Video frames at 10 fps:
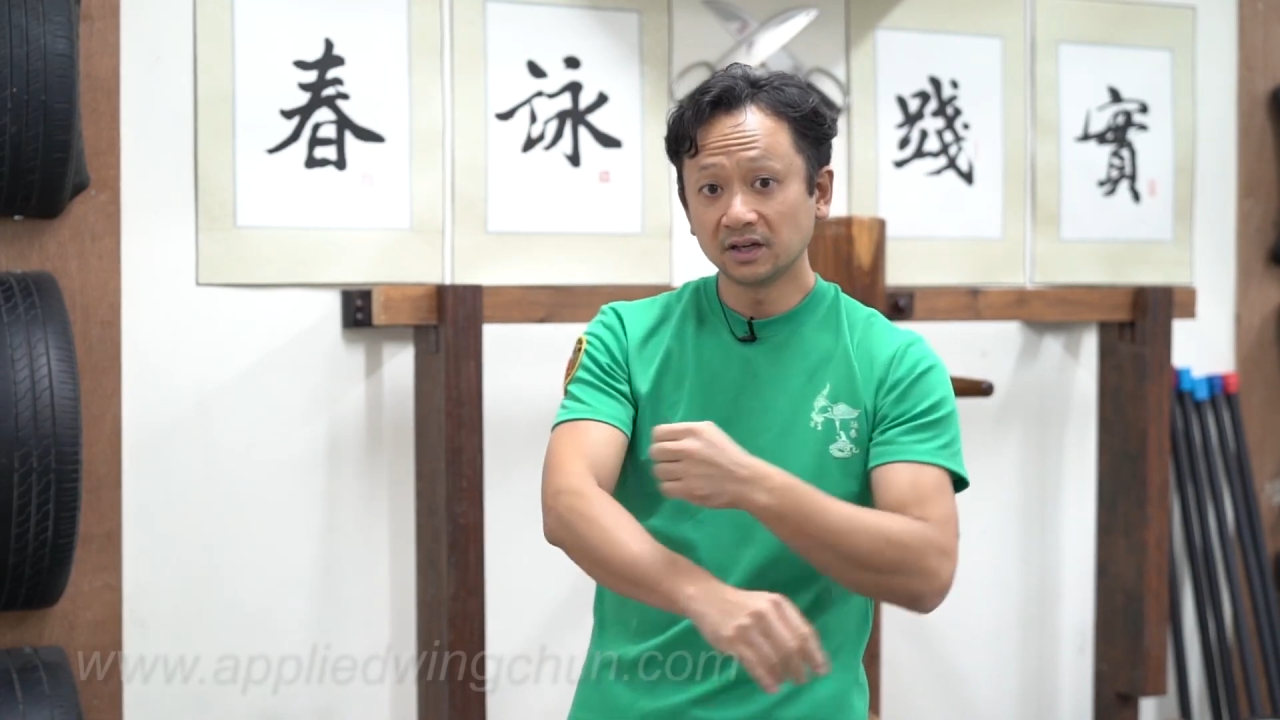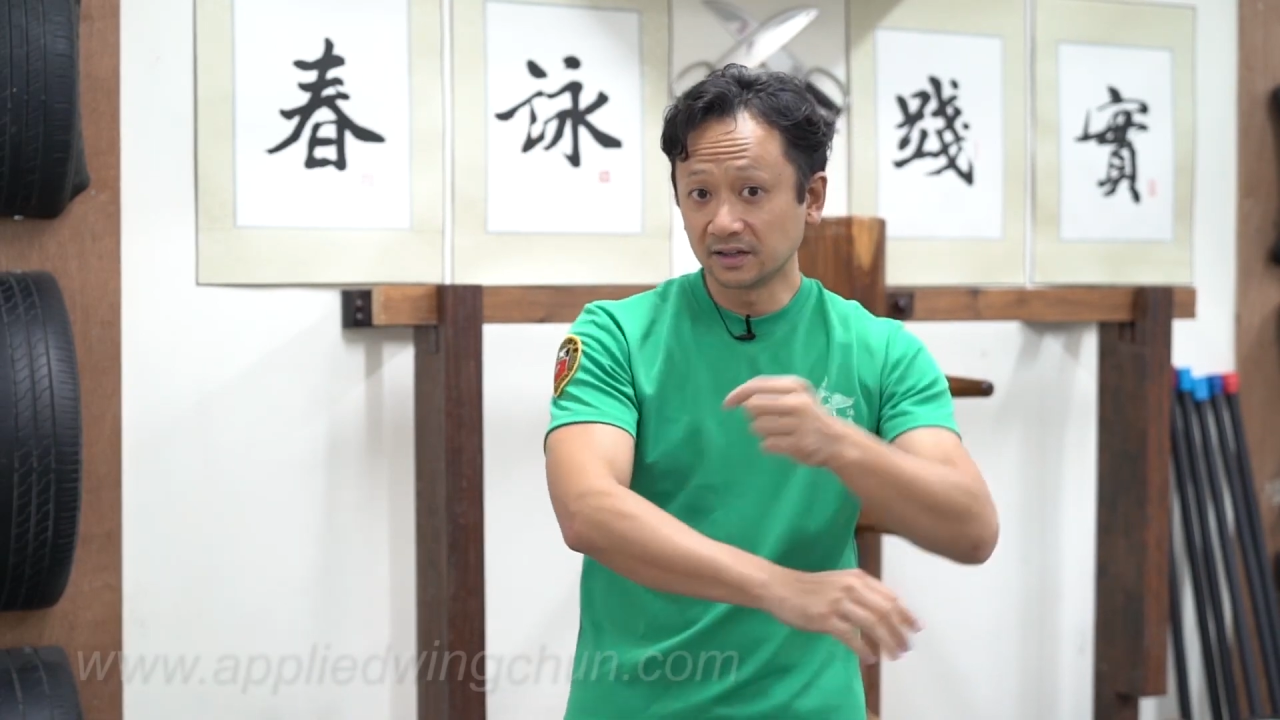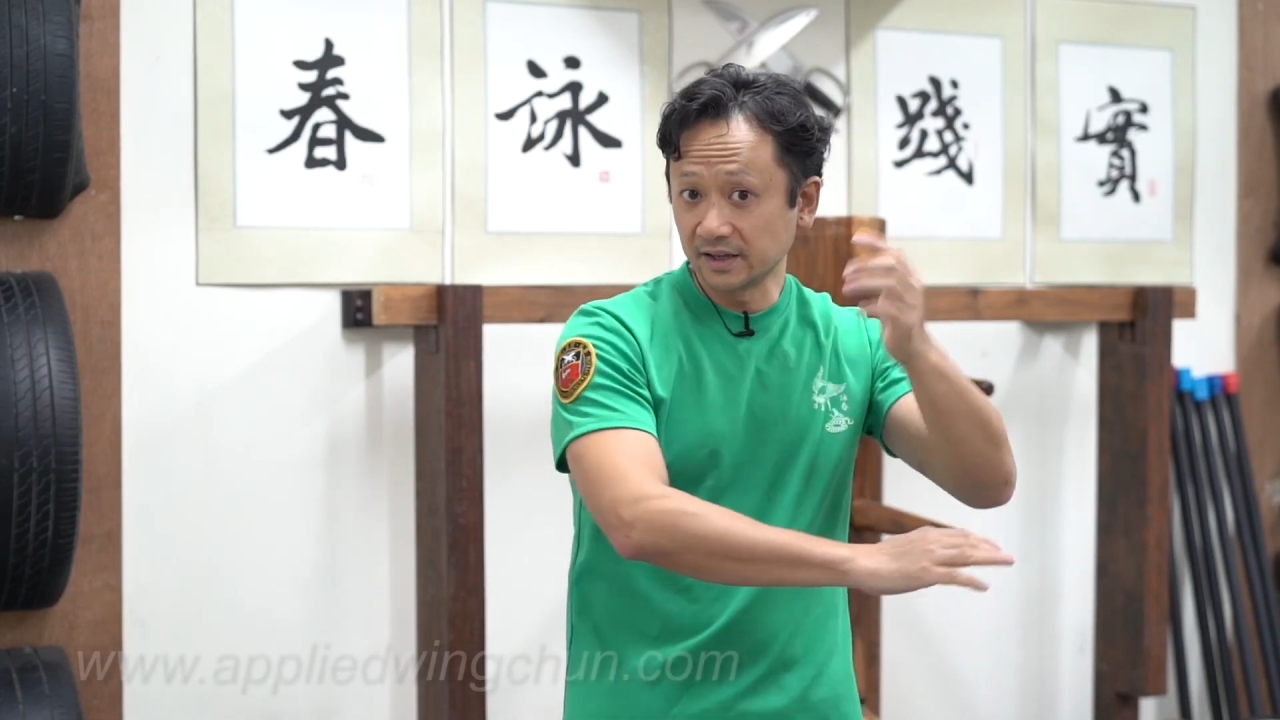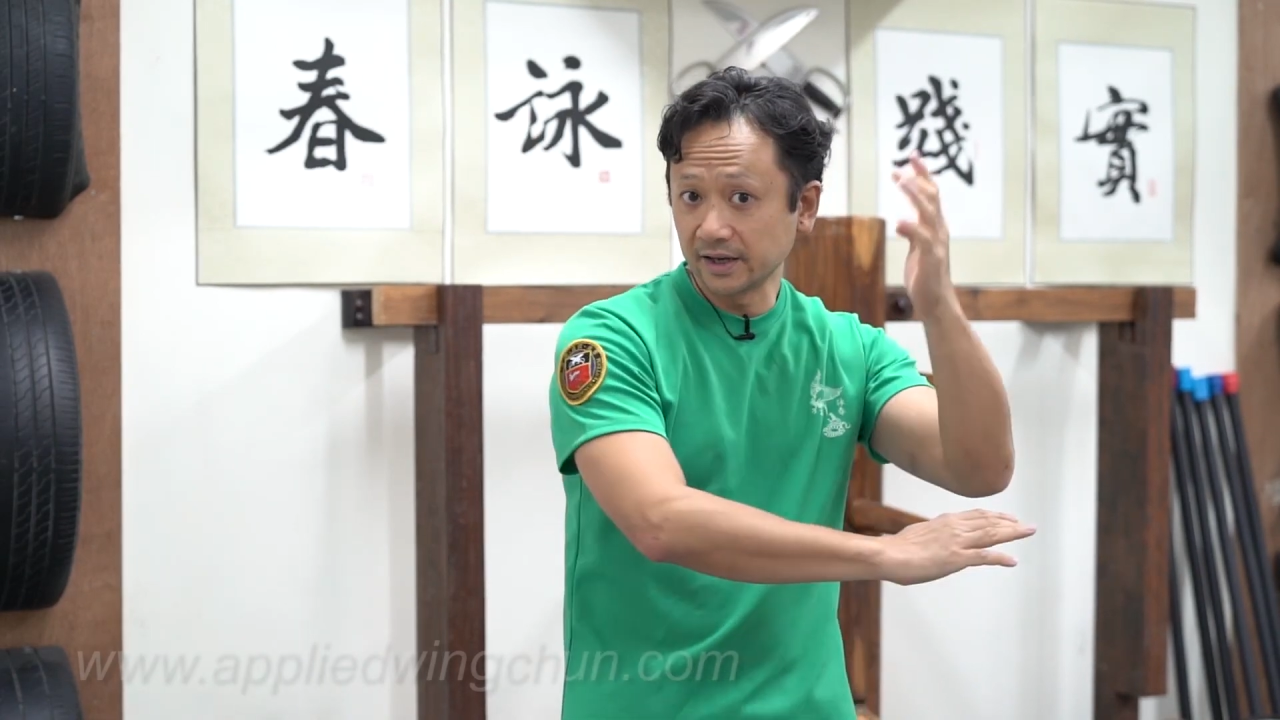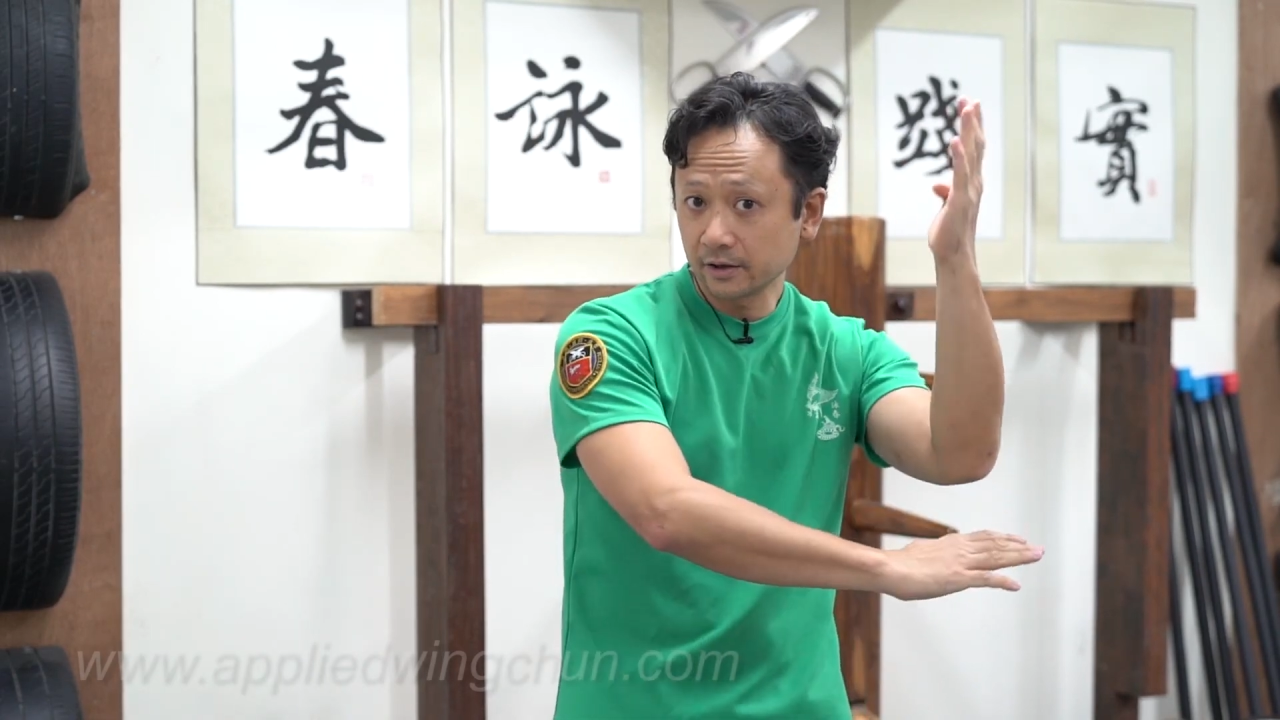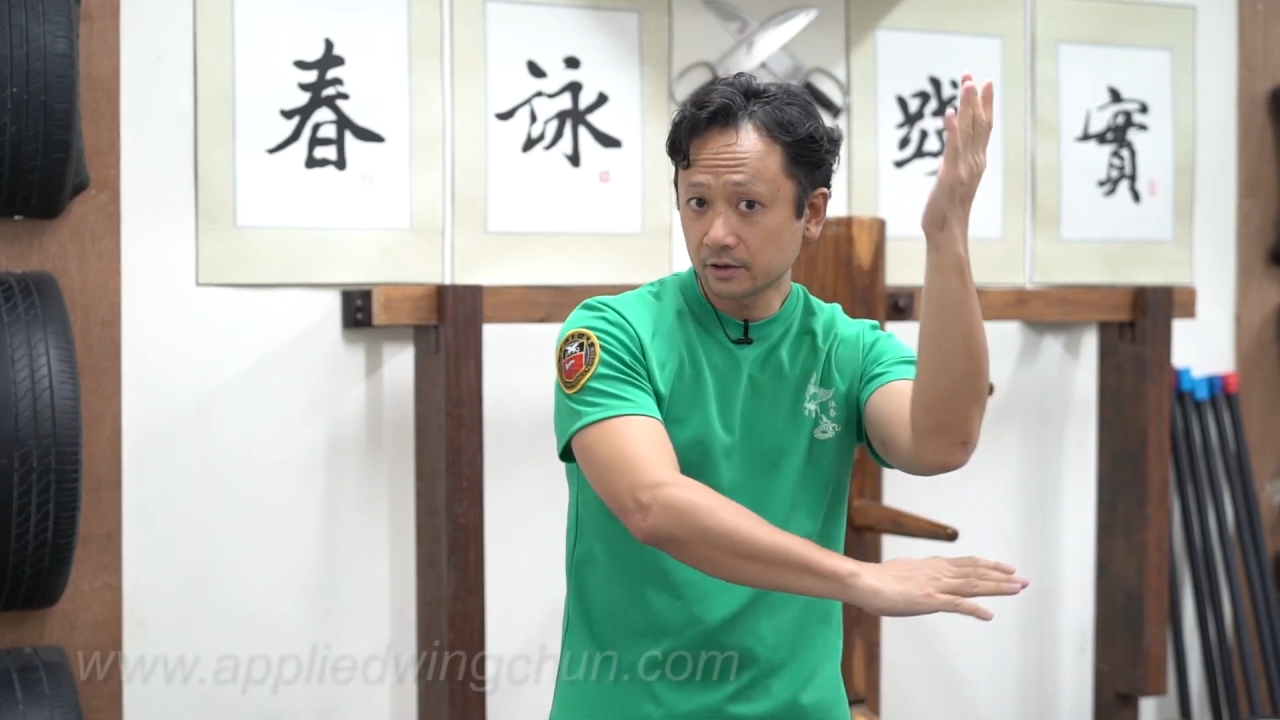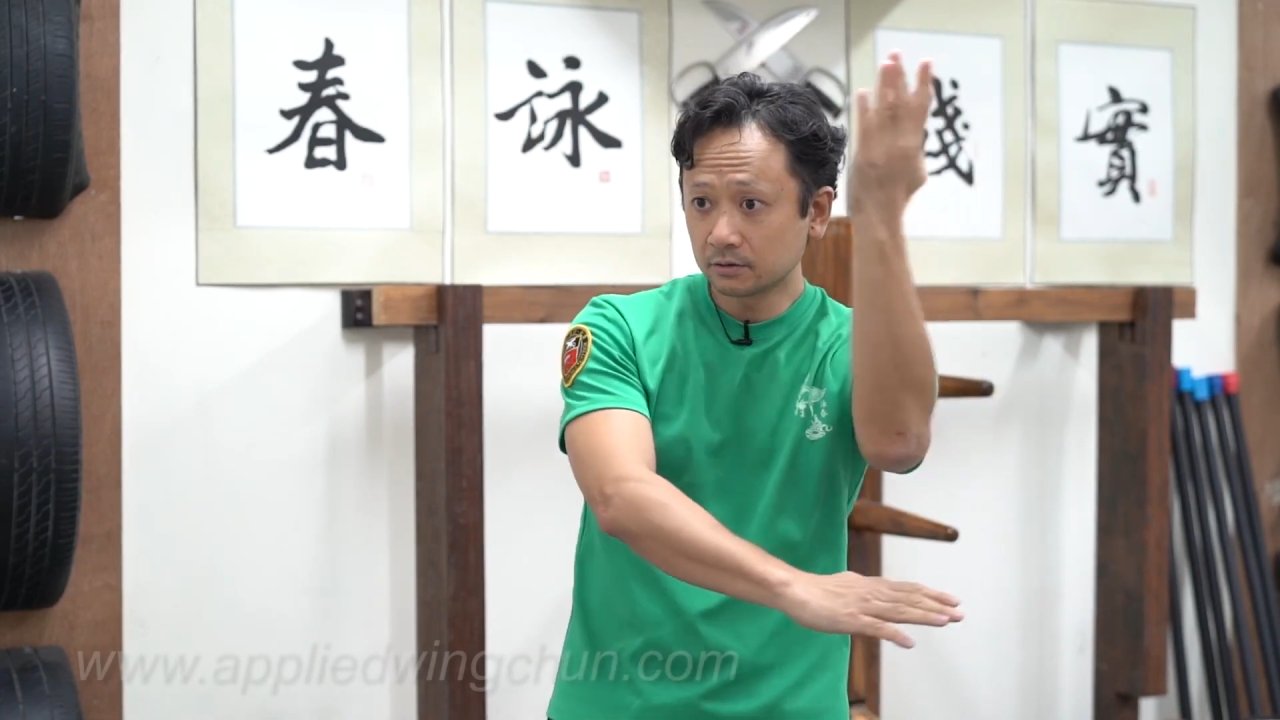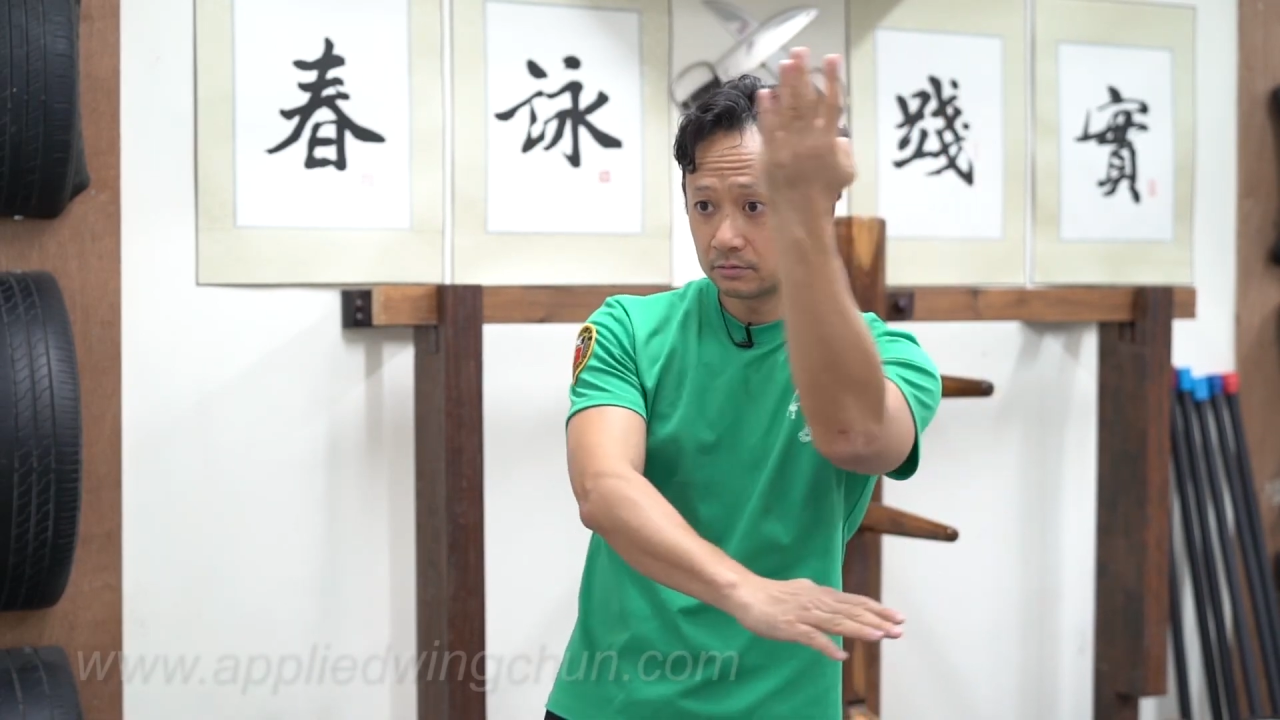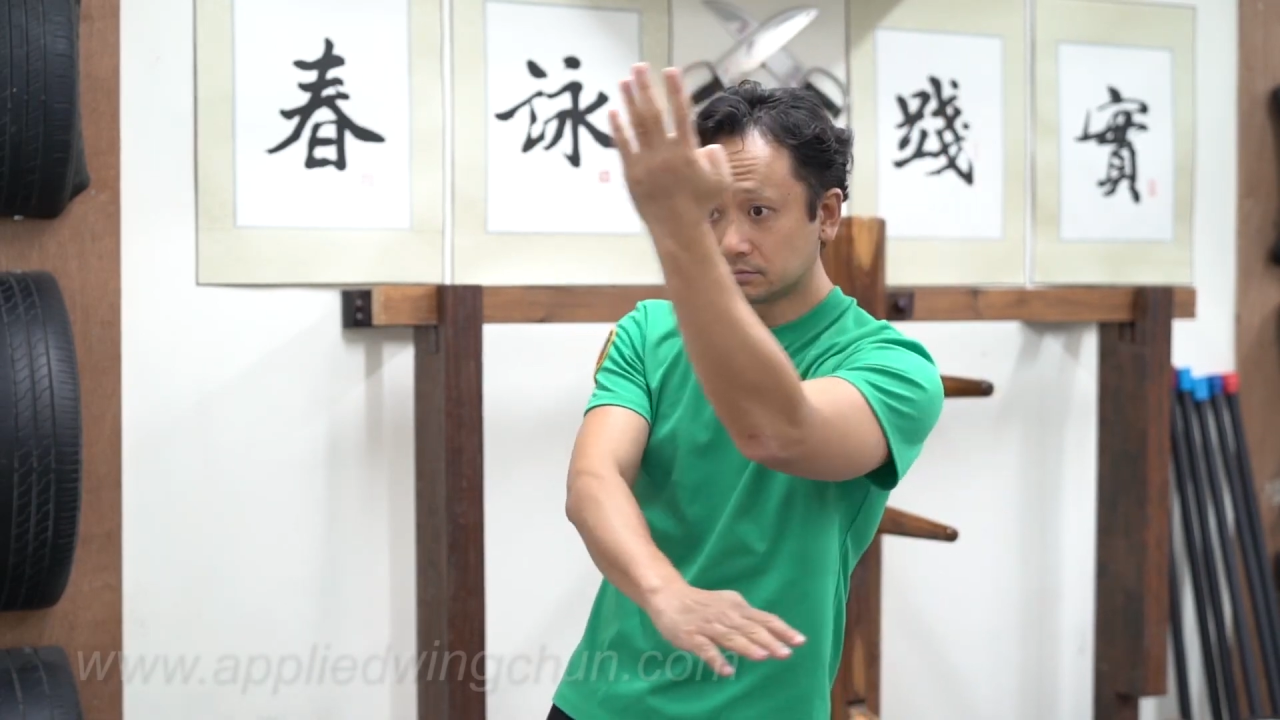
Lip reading: And together,